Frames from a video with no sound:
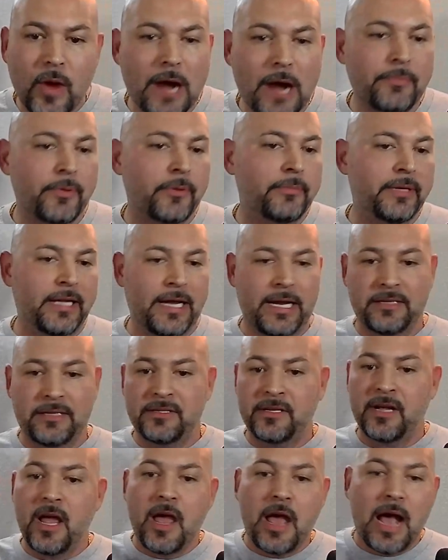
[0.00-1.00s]
the wiper
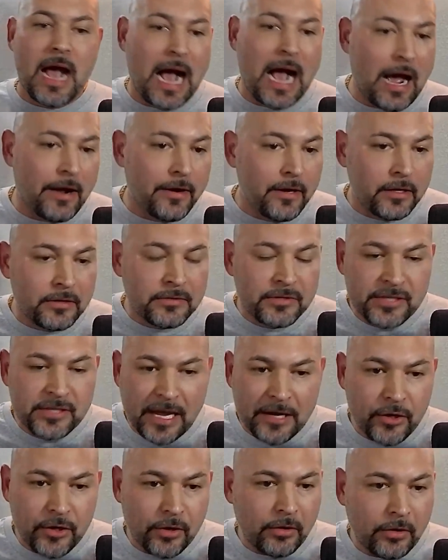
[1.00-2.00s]
blades, how to
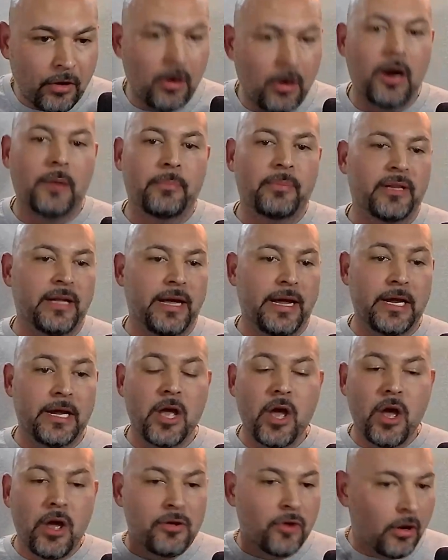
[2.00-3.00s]
set your CarPlay,
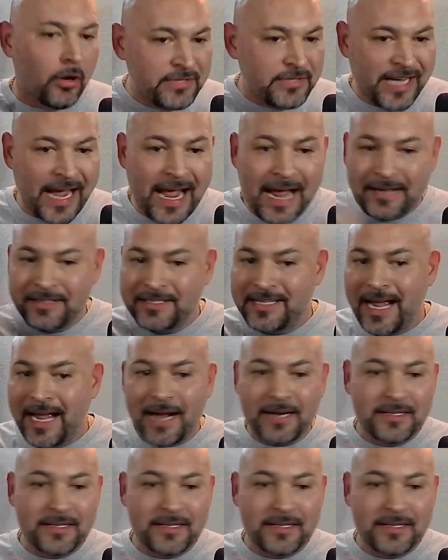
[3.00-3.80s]
tech,